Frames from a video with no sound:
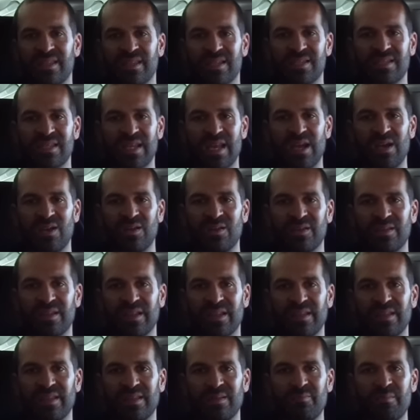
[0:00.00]
the sound
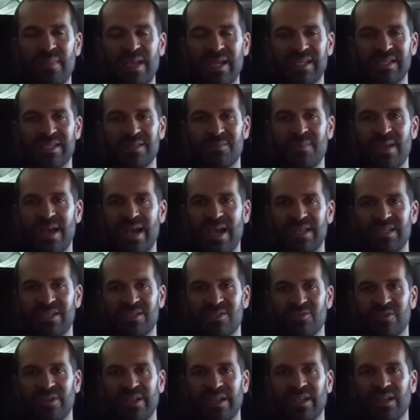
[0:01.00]
and the mix and
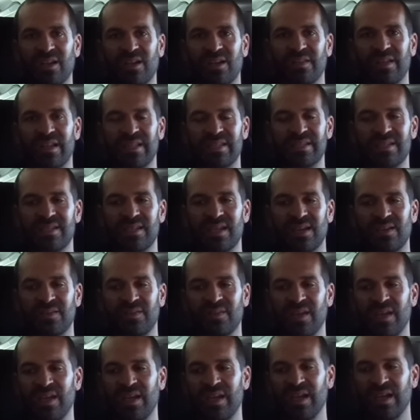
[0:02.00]
mastering and all that stuff.
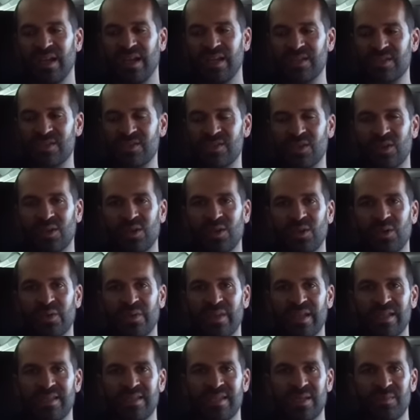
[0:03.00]
And so
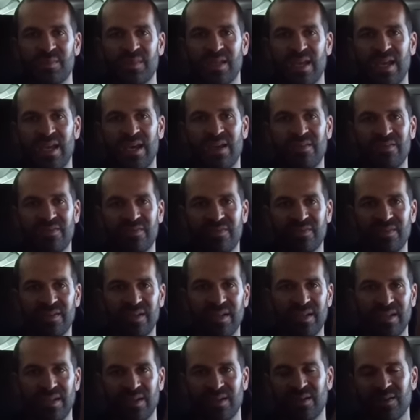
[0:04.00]
they seem to have
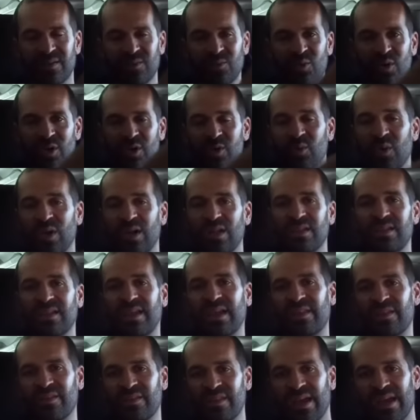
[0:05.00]
work well
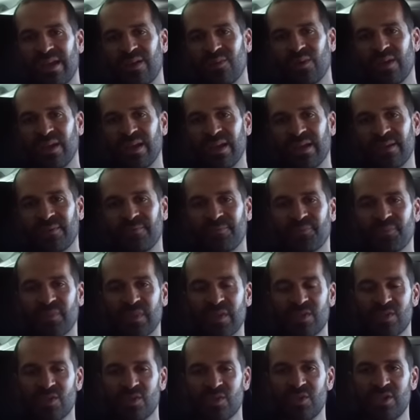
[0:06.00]
together that way.
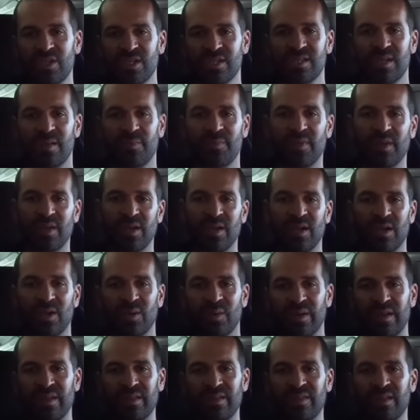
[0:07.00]
And so she's up there
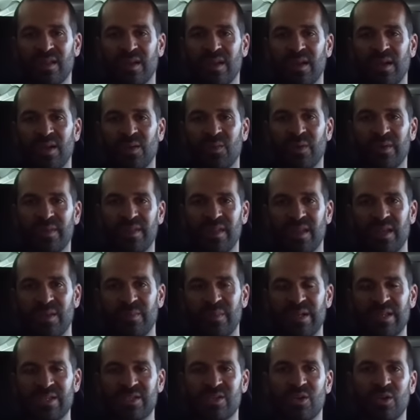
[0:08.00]
with, with him
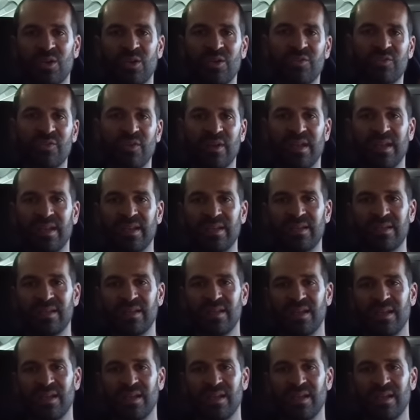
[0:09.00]
and his girlfriend